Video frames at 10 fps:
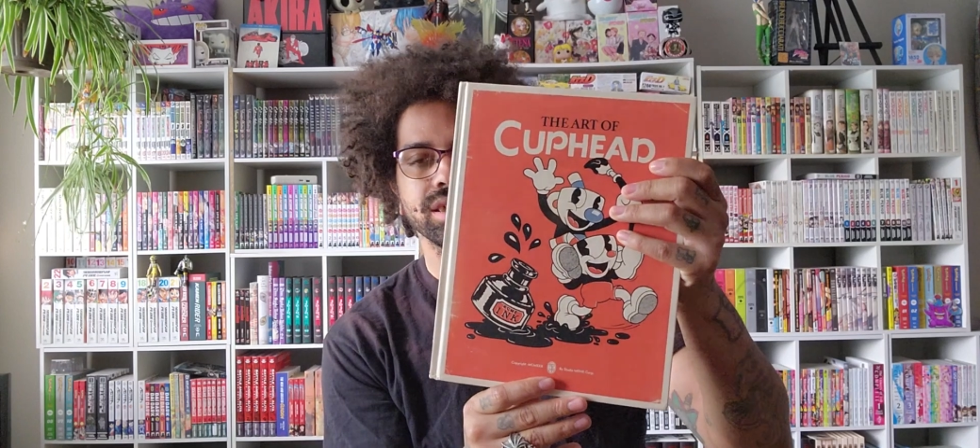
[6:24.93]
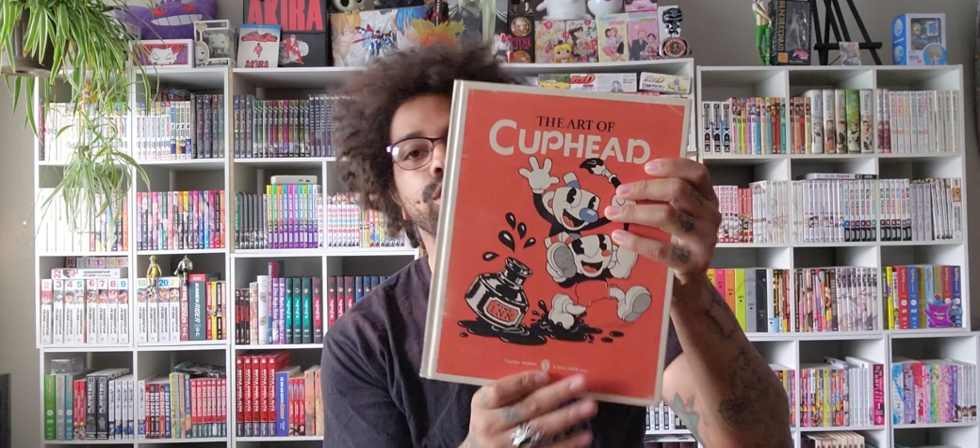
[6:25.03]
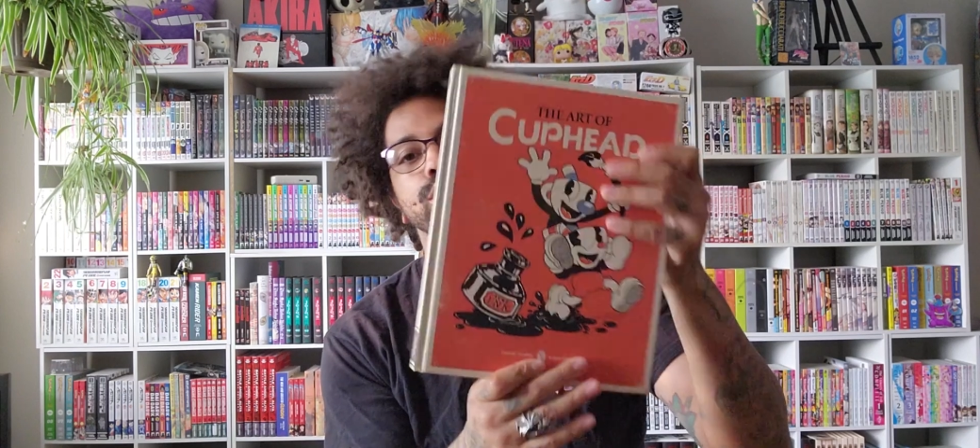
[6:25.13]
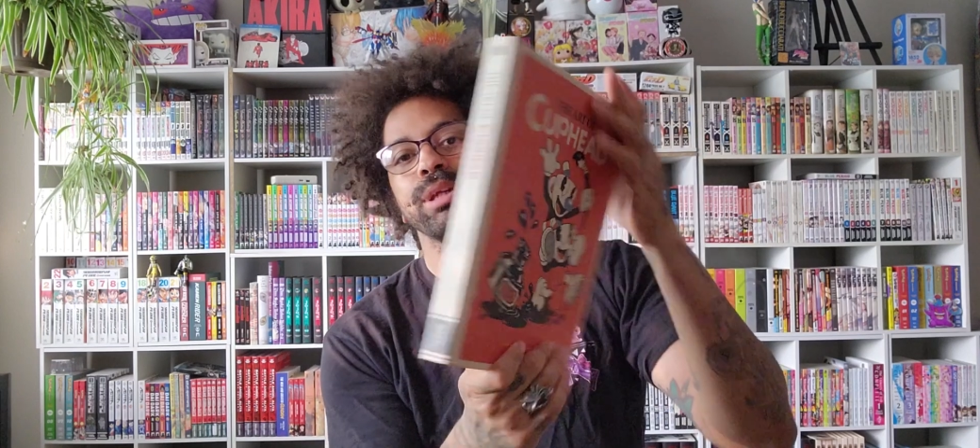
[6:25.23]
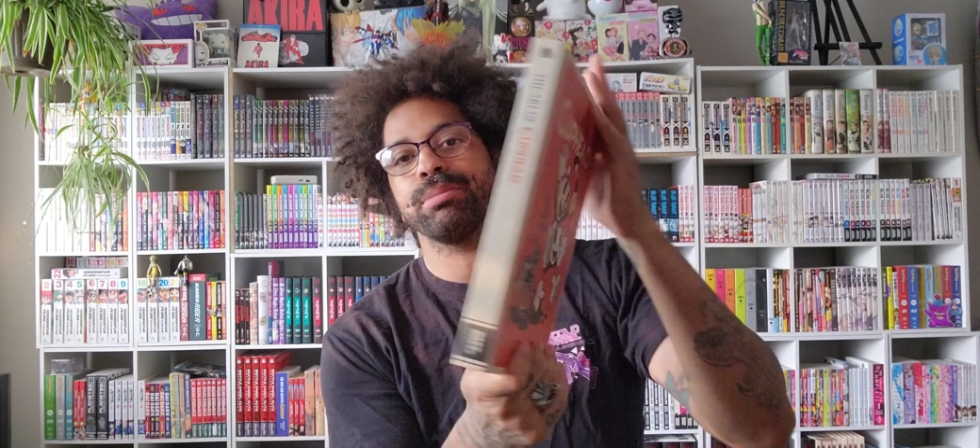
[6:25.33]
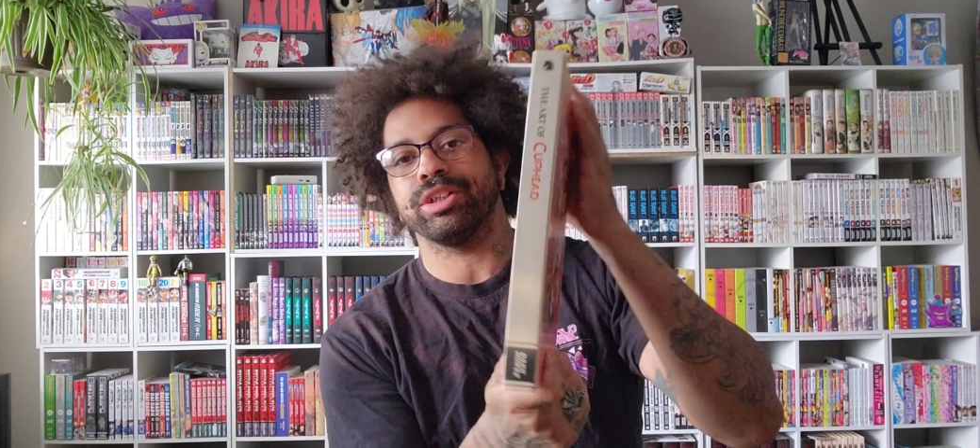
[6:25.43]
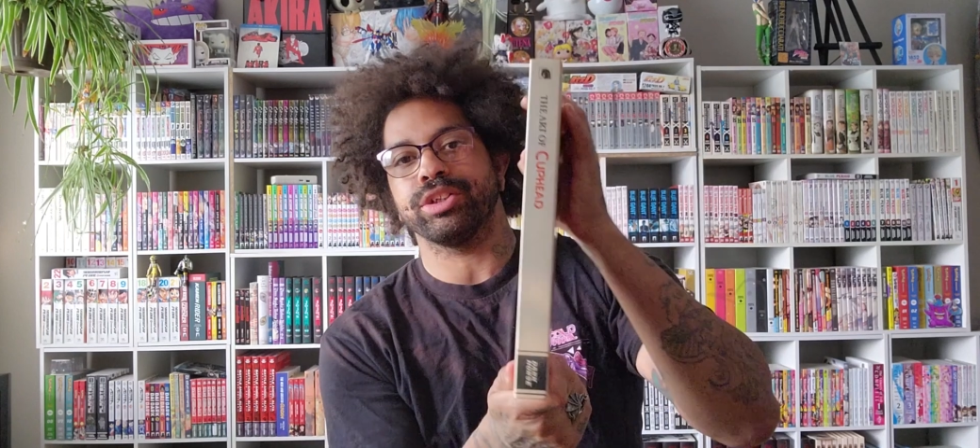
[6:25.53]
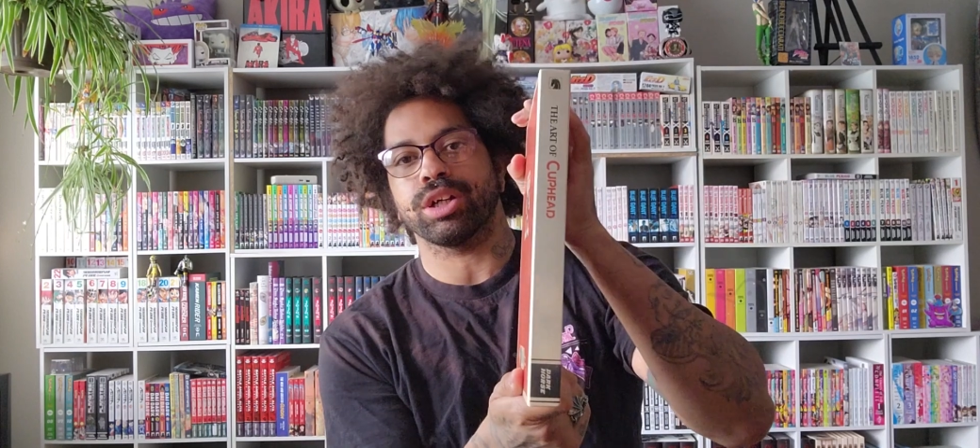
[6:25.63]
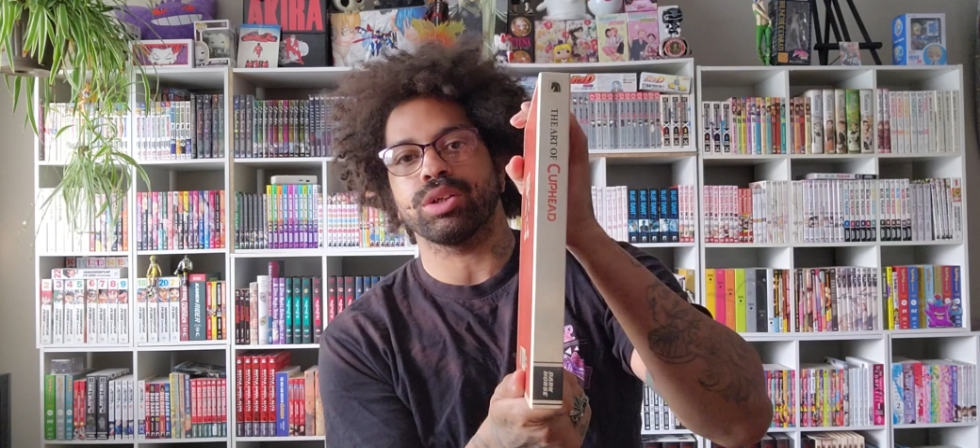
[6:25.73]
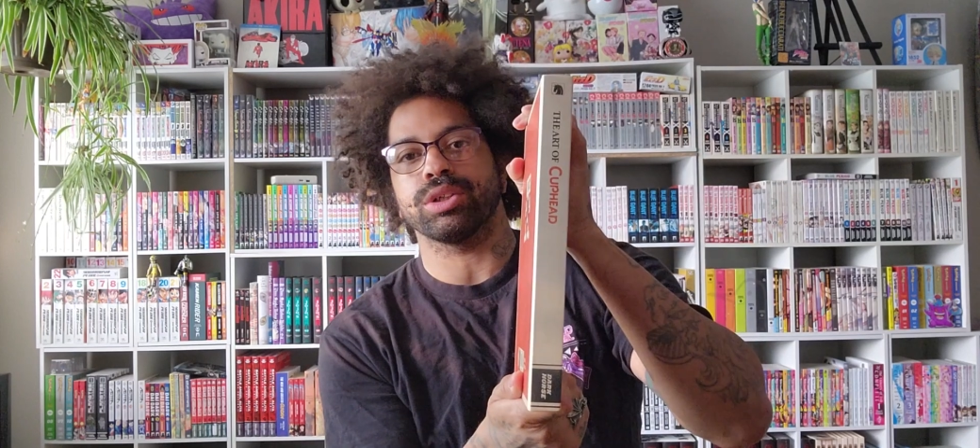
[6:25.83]
it's made by
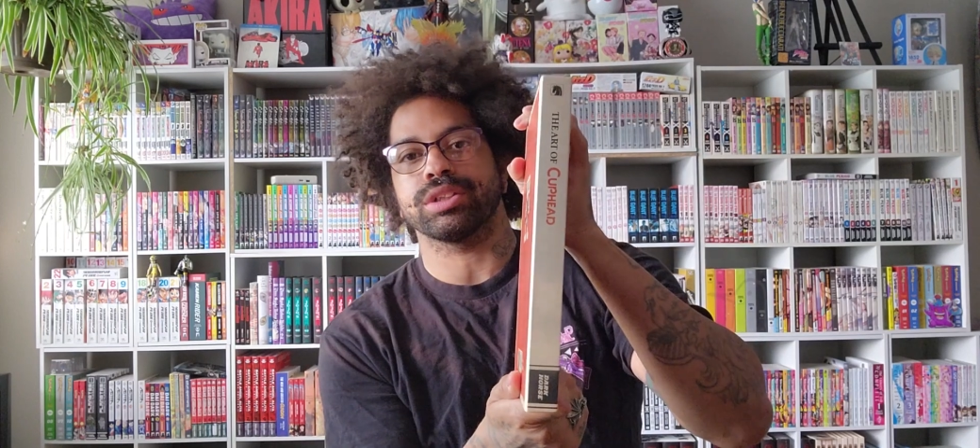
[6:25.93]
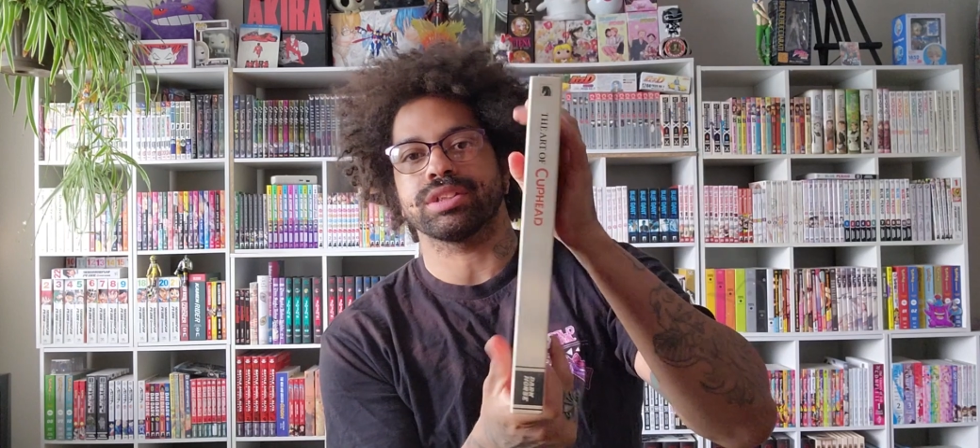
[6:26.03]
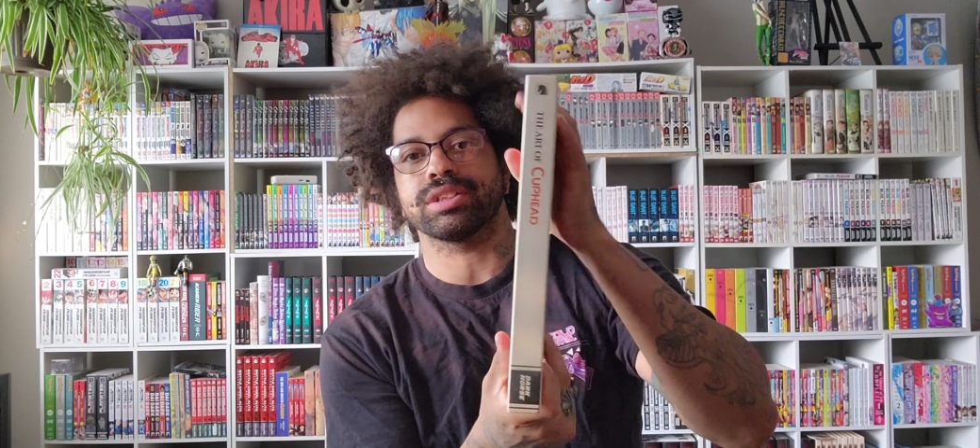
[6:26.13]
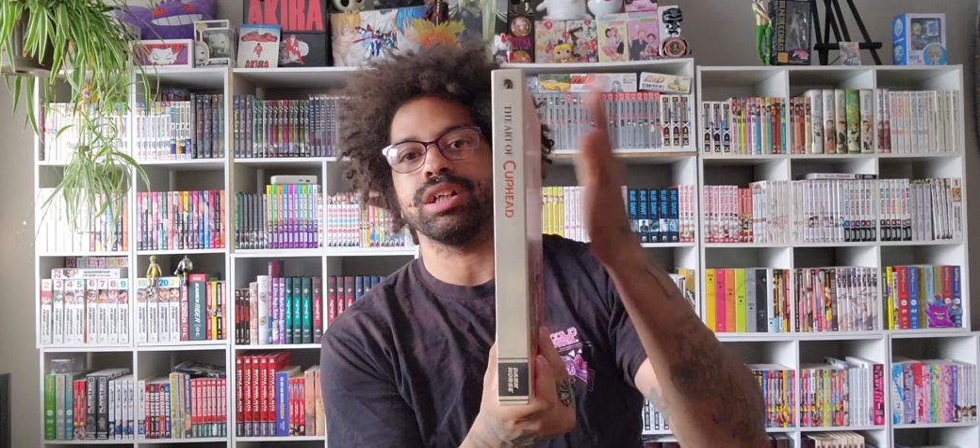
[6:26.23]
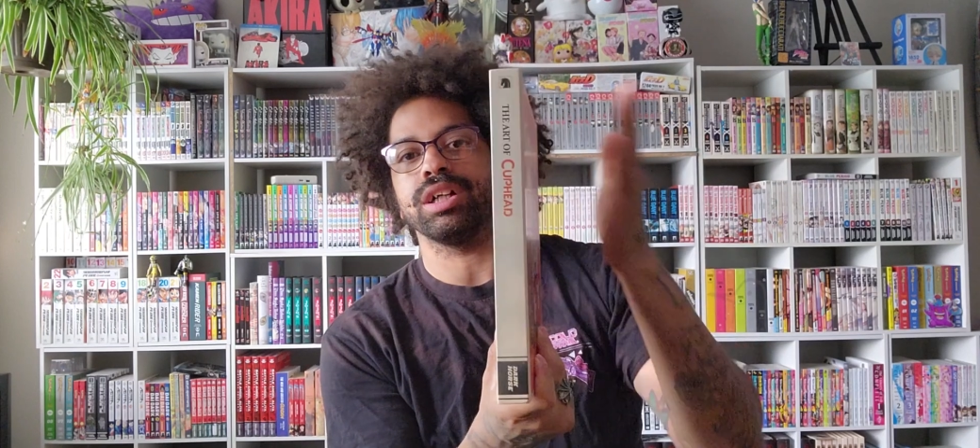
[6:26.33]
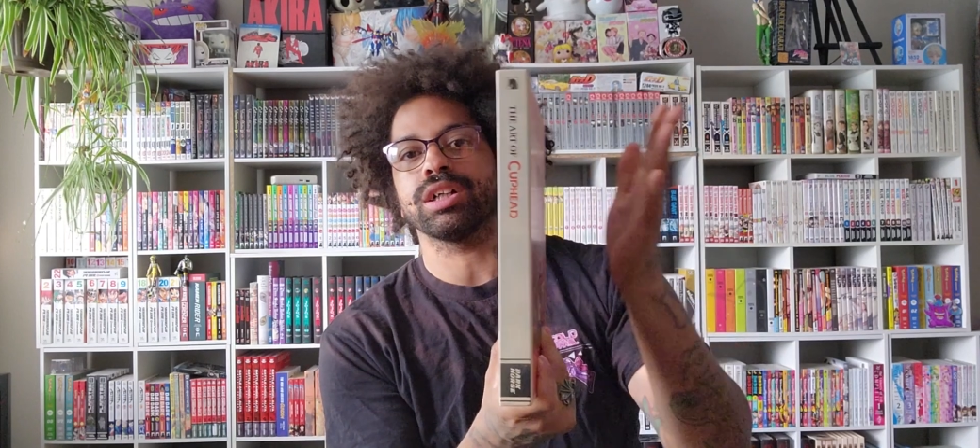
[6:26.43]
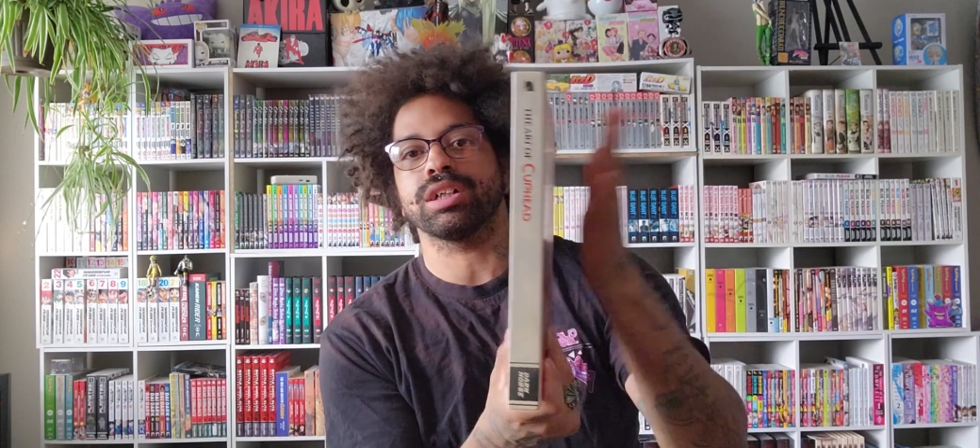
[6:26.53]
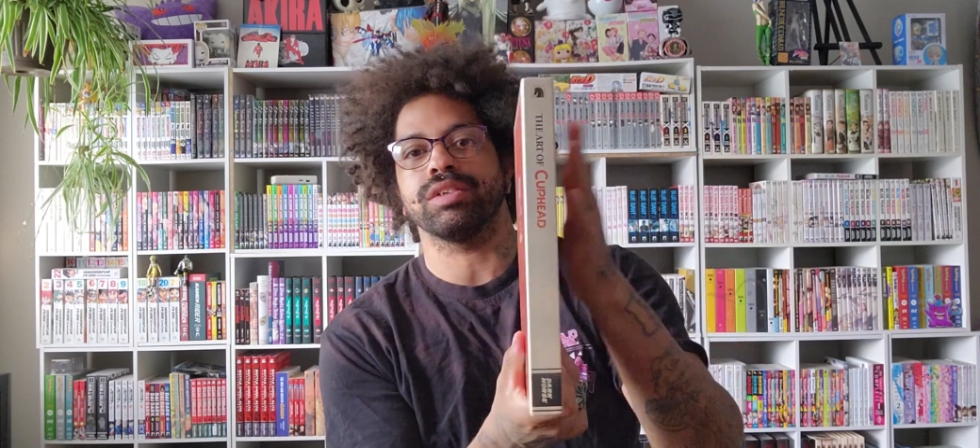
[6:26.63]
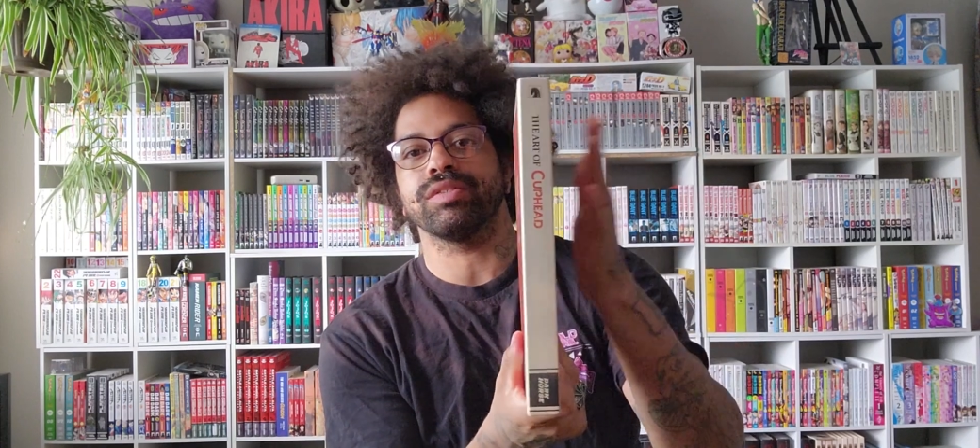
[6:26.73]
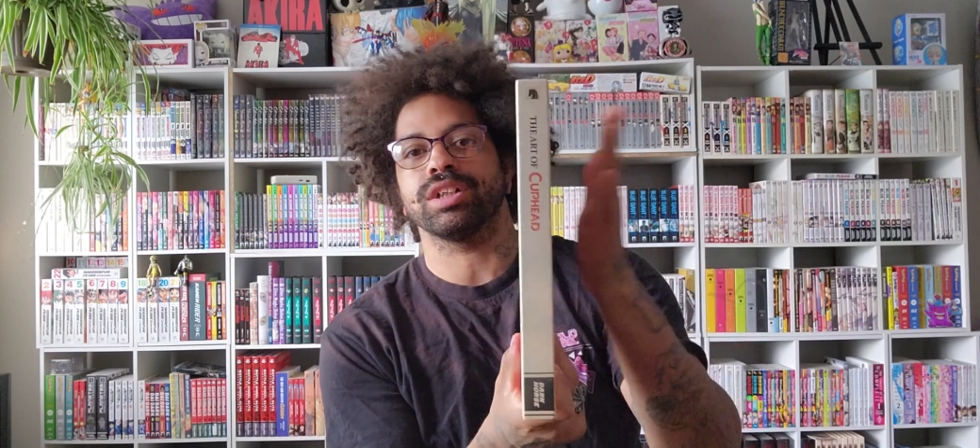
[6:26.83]
Dark Horse. It's a
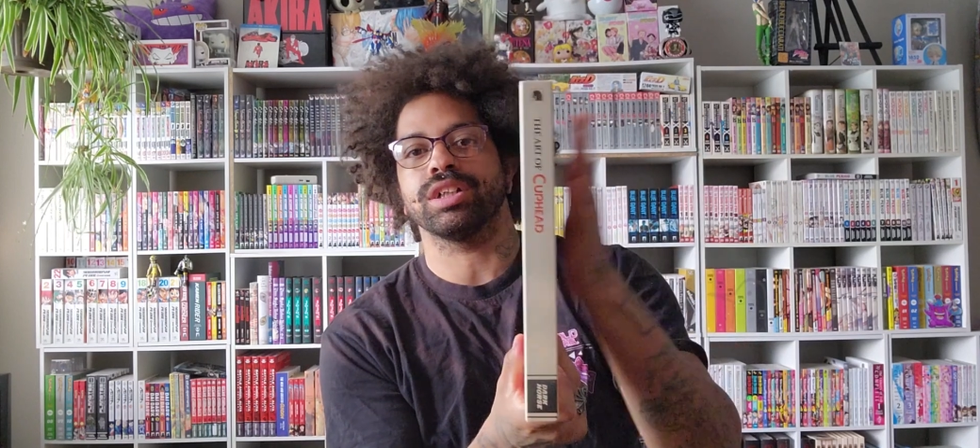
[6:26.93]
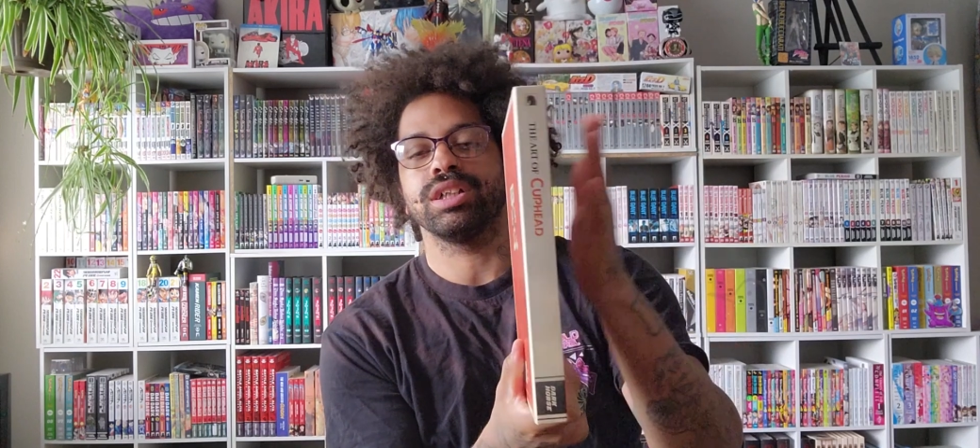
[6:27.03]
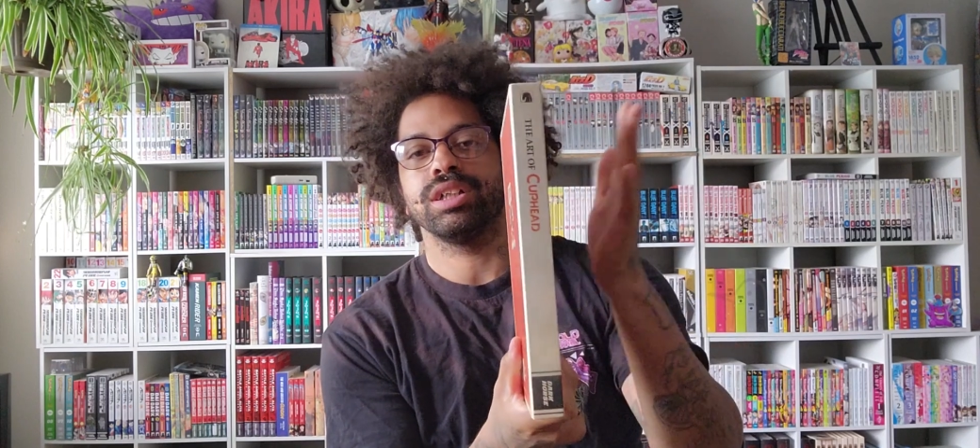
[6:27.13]
hardcover.